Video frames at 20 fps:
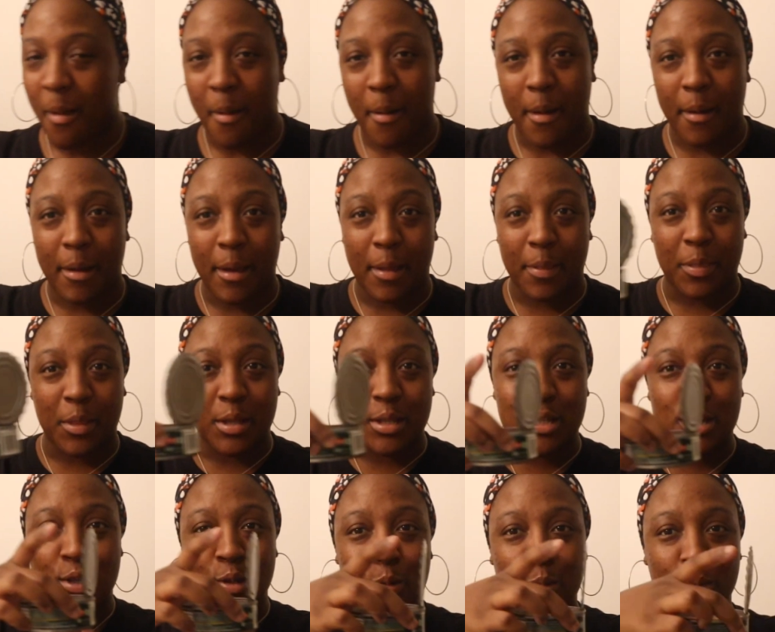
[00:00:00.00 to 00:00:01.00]
I got the
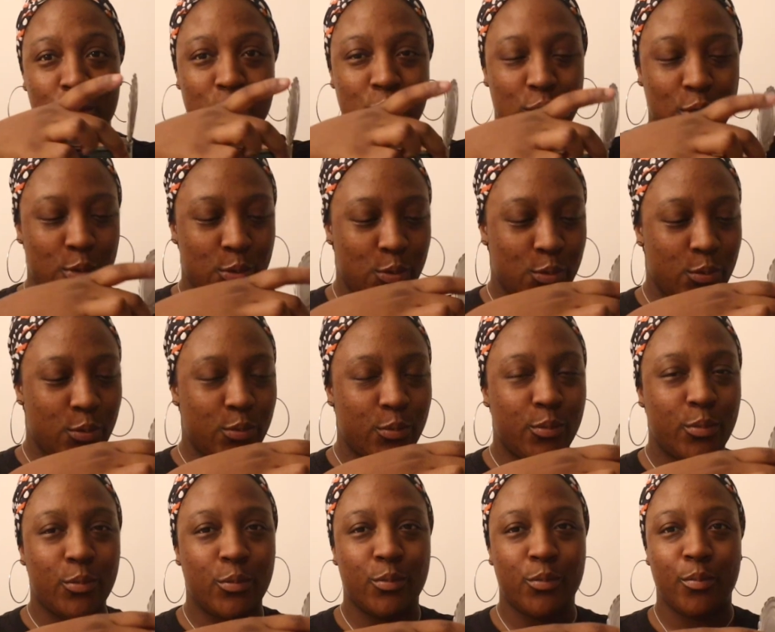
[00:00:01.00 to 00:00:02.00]
toon
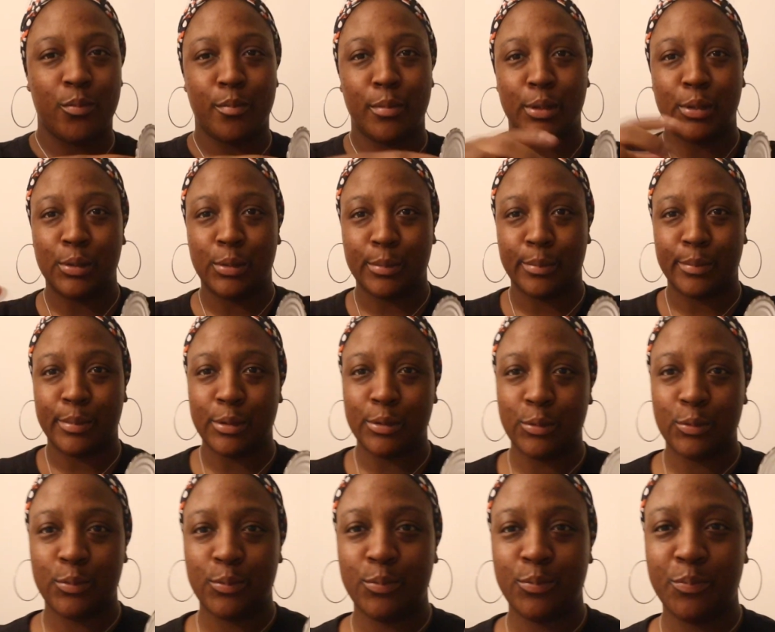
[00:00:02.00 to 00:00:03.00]
toon, Boom
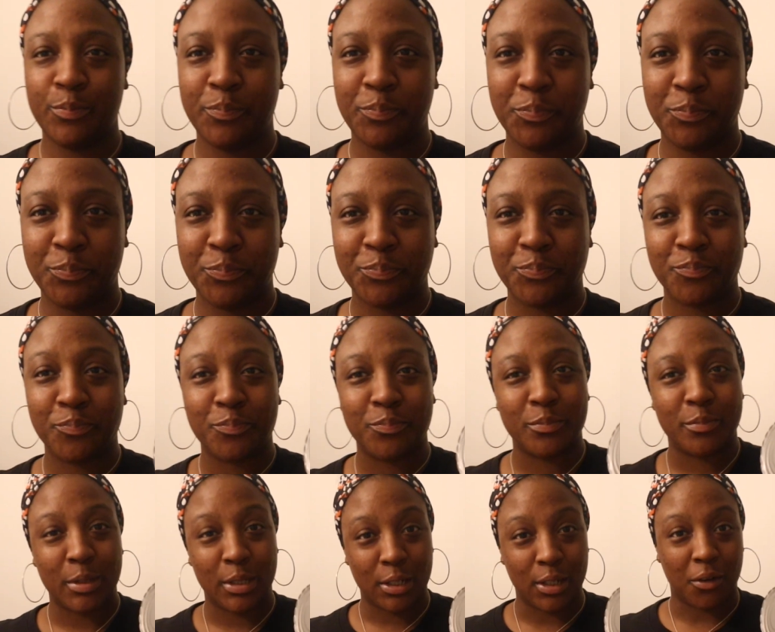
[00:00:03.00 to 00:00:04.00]
Boom.
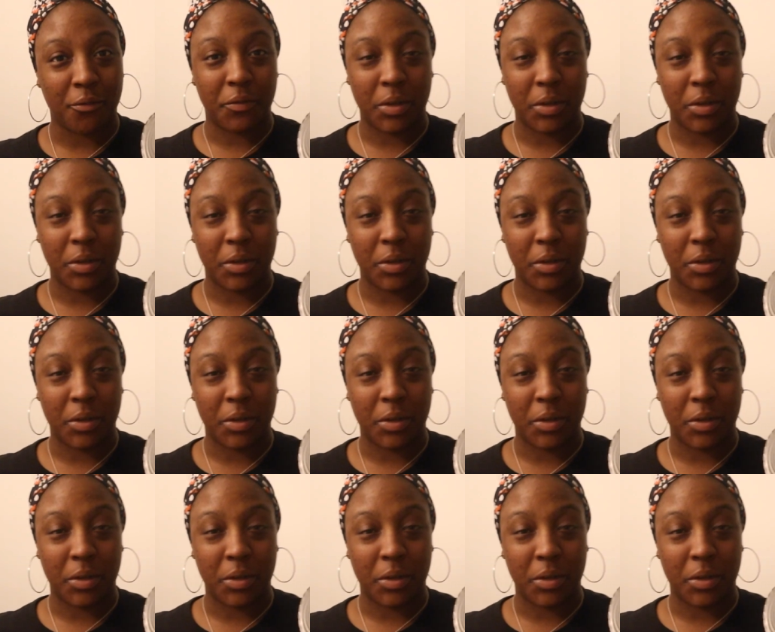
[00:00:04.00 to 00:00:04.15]
Don't